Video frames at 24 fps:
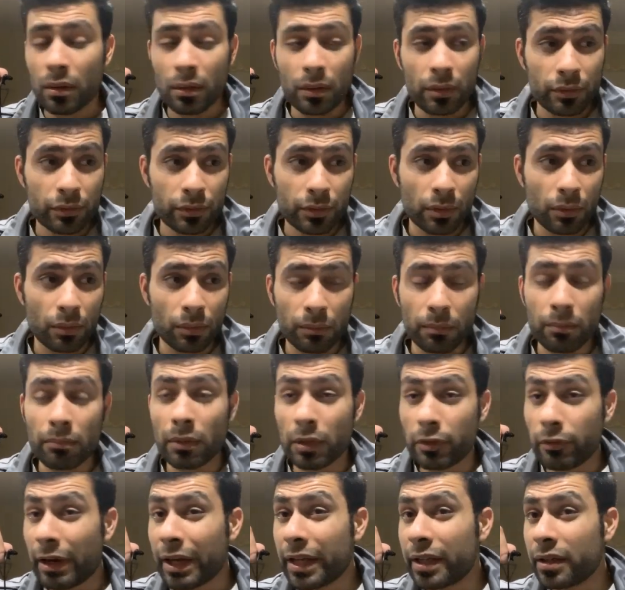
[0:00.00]
So
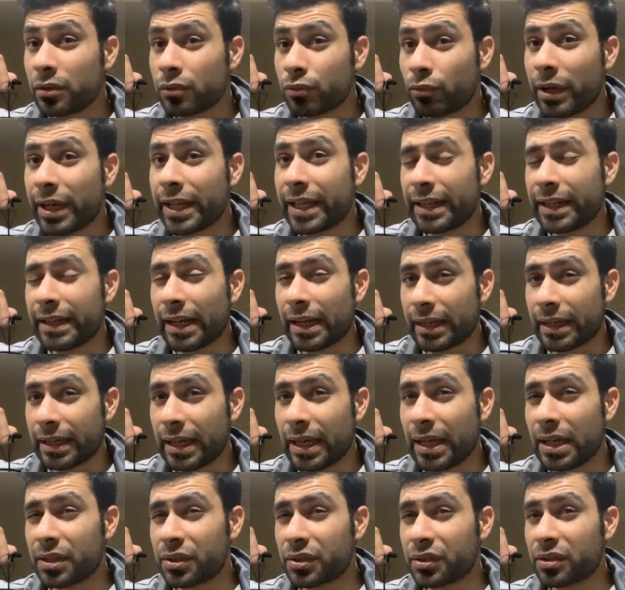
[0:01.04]
McGregor's raking that
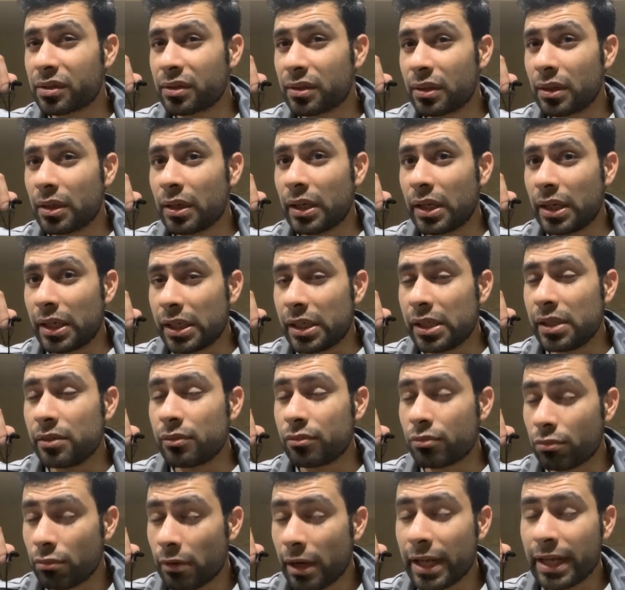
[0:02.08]
cash. He's
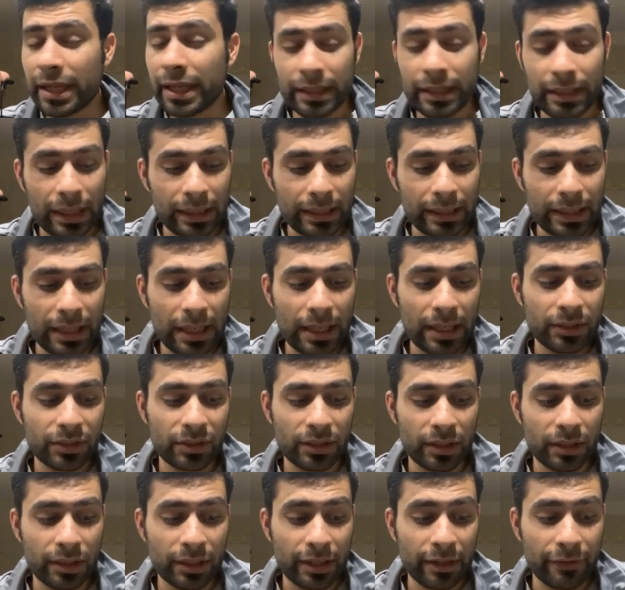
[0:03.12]
raking that cash,
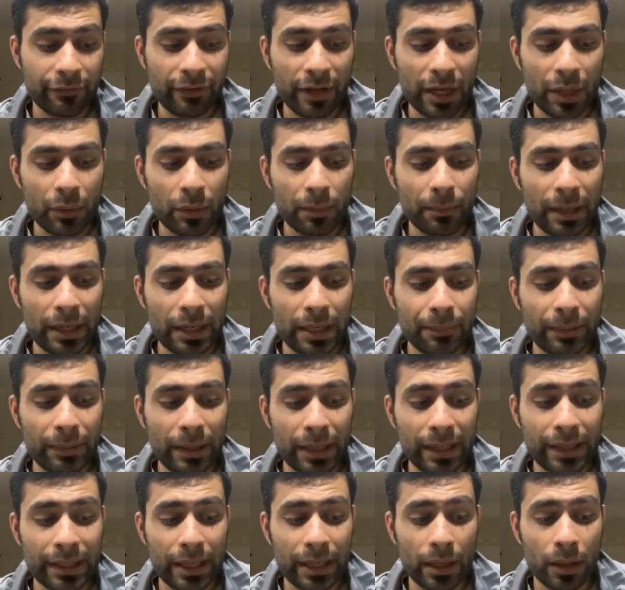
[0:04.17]
and a fight with Manny
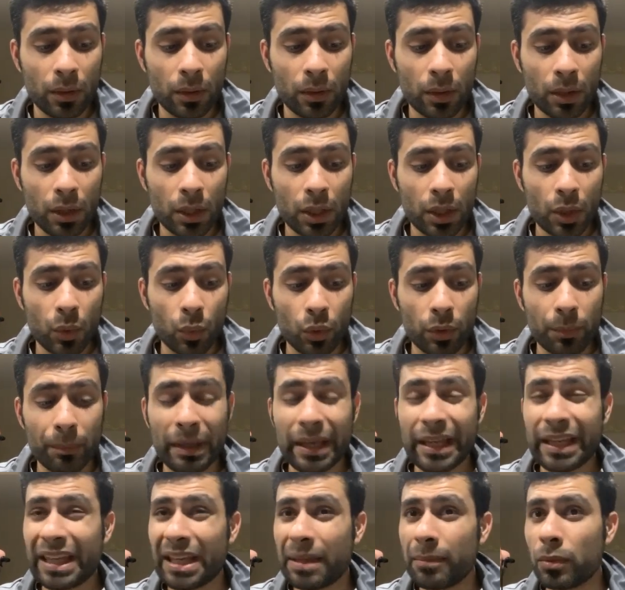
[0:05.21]
Pacquiao would
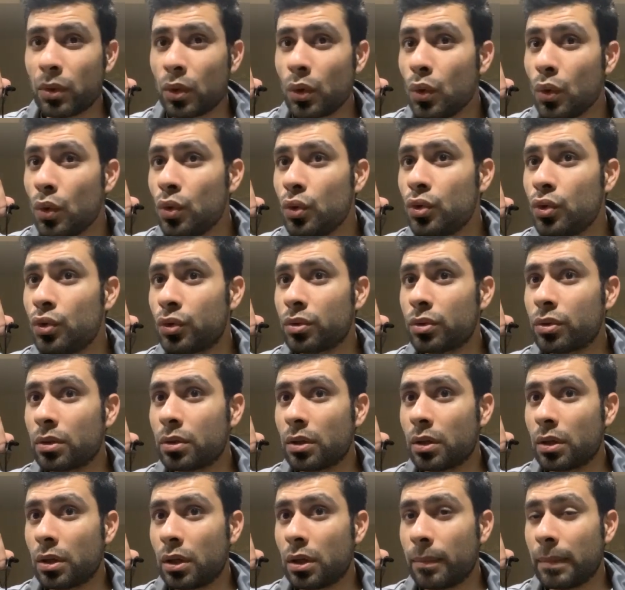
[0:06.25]
make him a huge
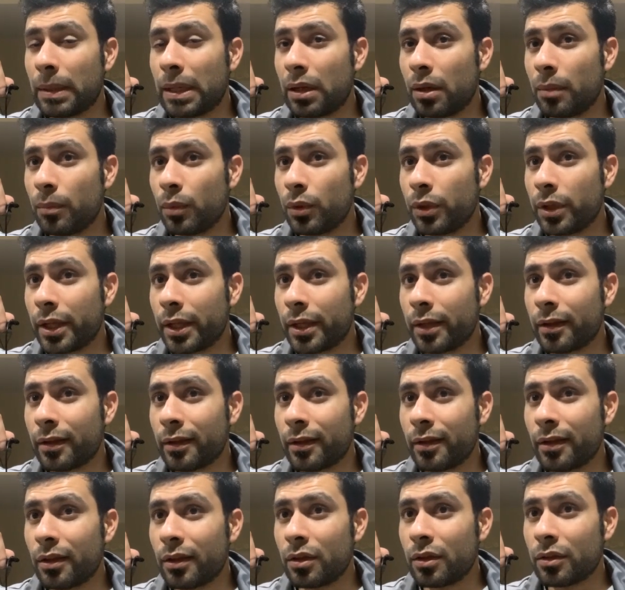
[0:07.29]
amount of money.
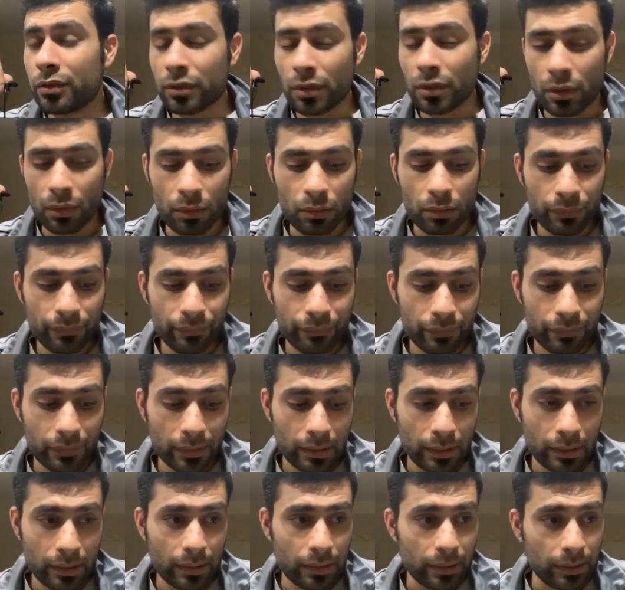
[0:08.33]
So
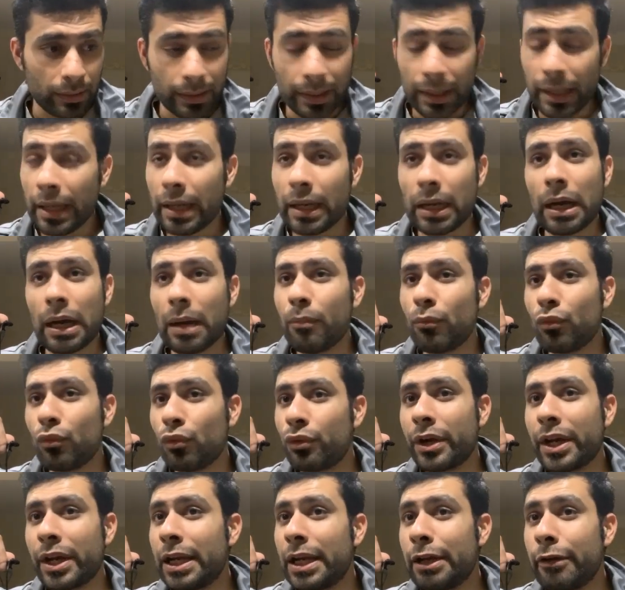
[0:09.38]
yeah, I'm
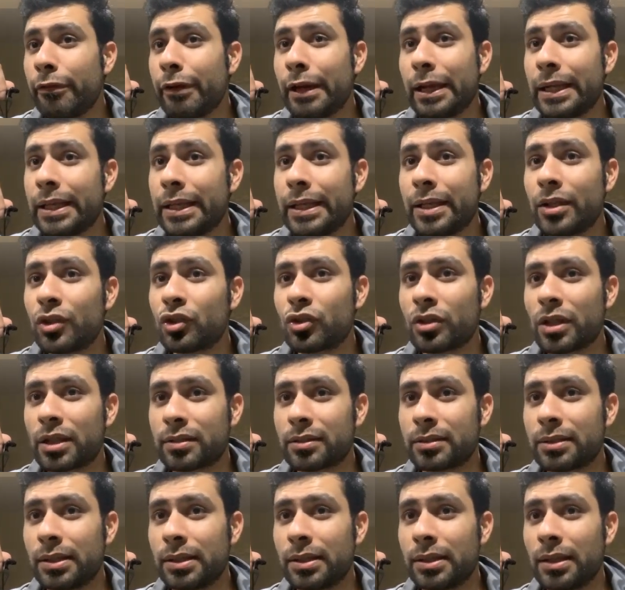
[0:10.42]
really
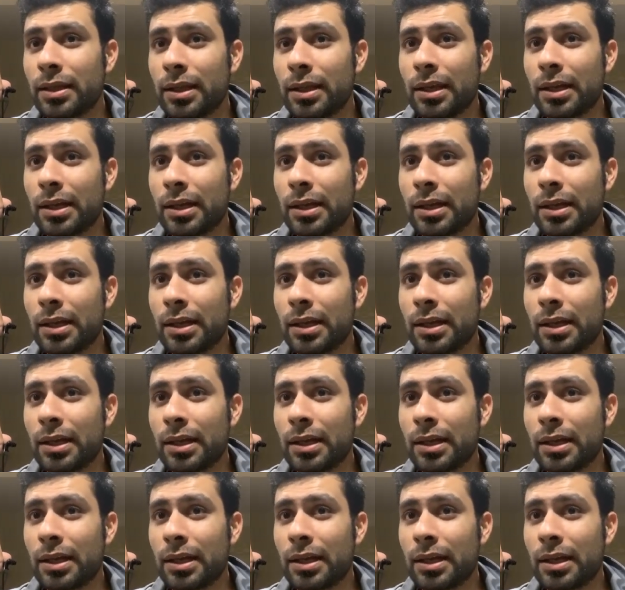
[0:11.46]
interested.